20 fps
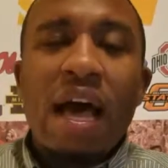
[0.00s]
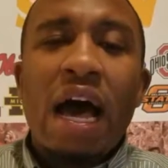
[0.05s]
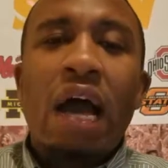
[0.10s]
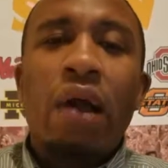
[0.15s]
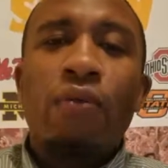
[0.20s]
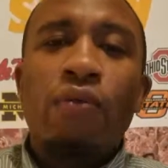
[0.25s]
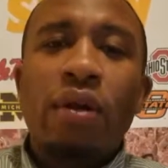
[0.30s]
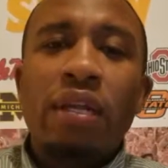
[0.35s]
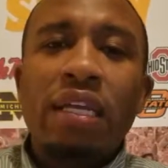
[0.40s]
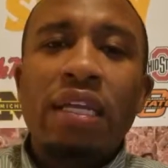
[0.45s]
I
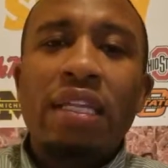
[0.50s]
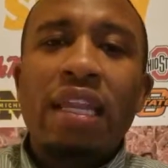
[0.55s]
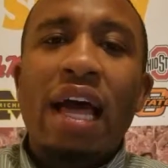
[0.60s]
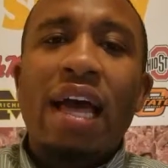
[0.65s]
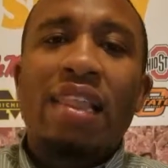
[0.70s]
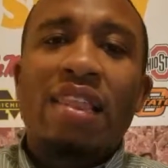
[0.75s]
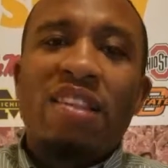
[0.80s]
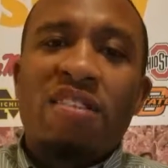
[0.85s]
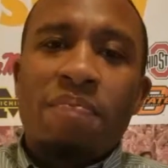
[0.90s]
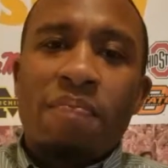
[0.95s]
really
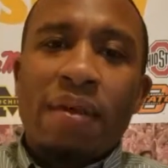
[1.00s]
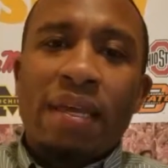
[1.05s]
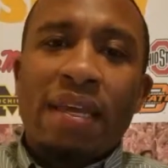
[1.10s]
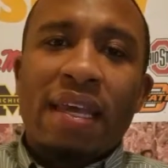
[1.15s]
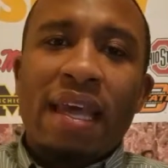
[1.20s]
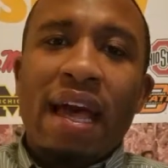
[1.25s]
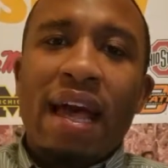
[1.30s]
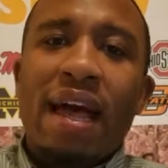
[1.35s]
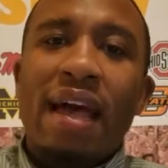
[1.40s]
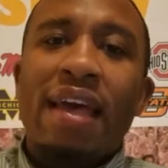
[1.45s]
like this big
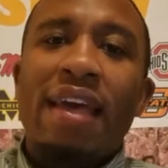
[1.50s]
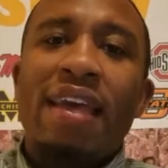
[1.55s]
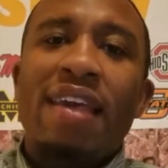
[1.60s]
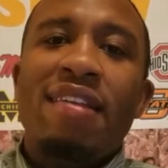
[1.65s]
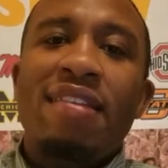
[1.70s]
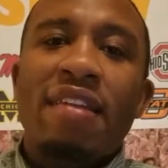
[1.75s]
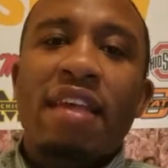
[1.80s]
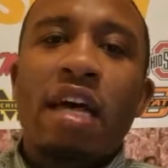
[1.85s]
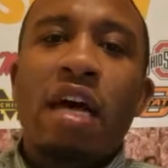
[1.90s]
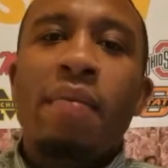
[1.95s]
guy.
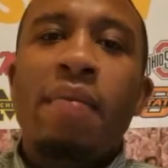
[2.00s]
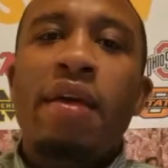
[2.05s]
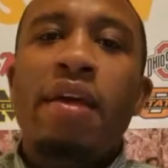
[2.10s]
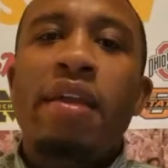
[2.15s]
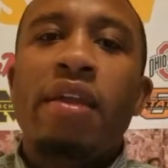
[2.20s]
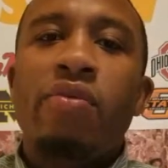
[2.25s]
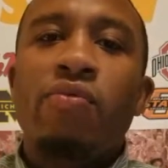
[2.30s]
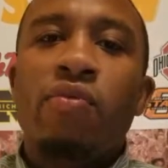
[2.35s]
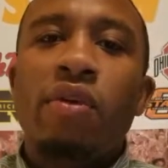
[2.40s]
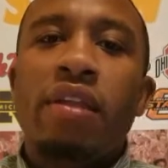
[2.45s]
He's come
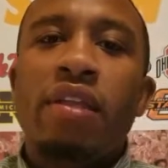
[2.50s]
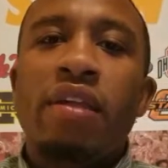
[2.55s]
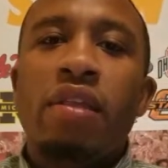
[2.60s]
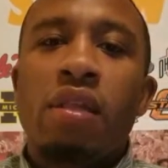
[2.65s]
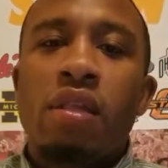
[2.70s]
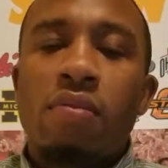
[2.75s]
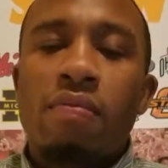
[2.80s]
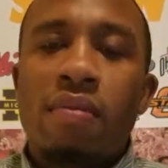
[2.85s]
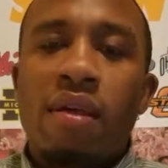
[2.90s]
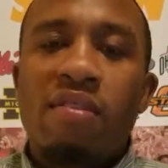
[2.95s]
in and really
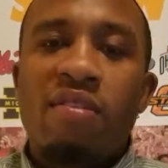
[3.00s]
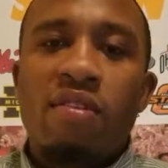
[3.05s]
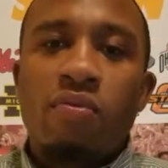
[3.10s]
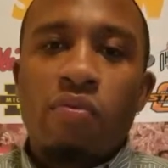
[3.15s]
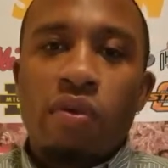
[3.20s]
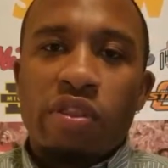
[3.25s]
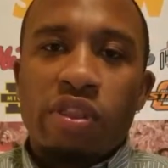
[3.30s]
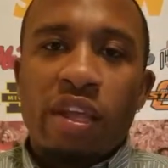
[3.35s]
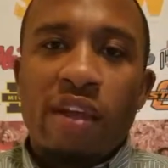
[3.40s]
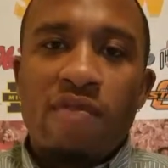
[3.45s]
cemented
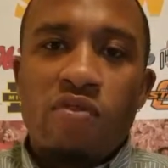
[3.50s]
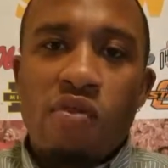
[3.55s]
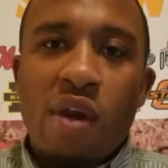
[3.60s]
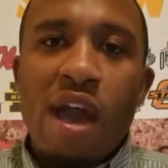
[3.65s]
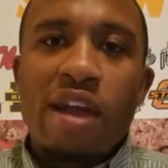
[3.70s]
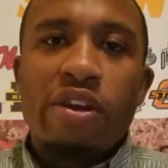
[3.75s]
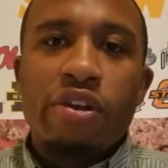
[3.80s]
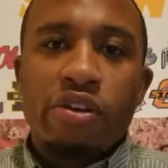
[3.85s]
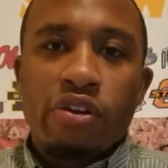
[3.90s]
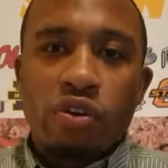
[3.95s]
what they've
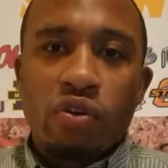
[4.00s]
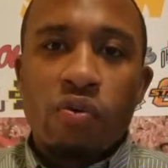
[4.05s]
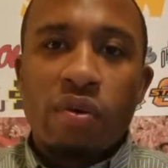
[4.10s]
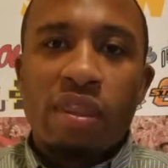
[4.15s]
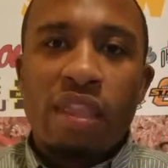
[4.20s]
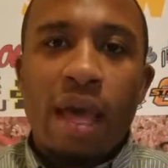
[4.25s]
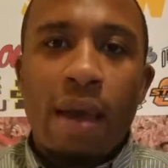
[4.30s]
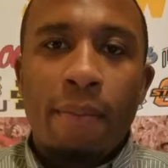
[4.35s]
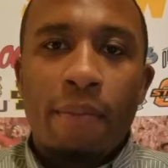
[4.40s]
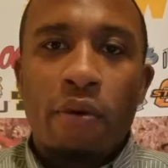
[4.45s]
tried to do with
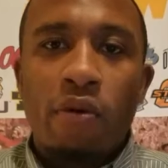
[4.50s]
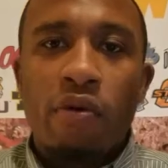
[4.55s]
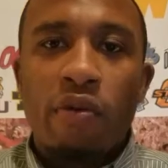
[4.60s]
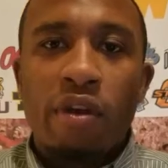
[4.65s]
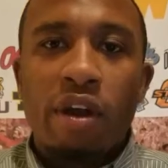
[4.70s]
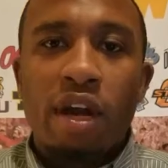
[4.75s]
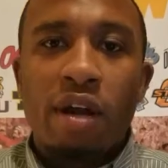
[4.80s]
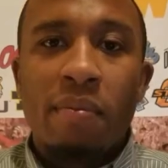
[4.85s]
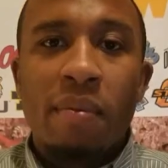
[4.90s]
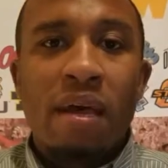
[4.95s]
that
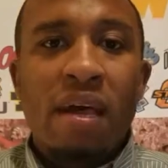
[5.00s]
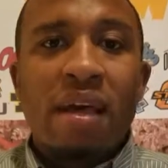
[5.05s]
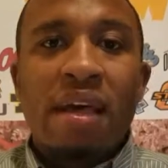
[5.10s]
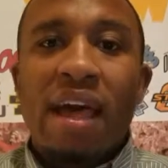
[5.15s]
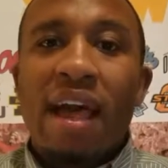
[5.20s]
program.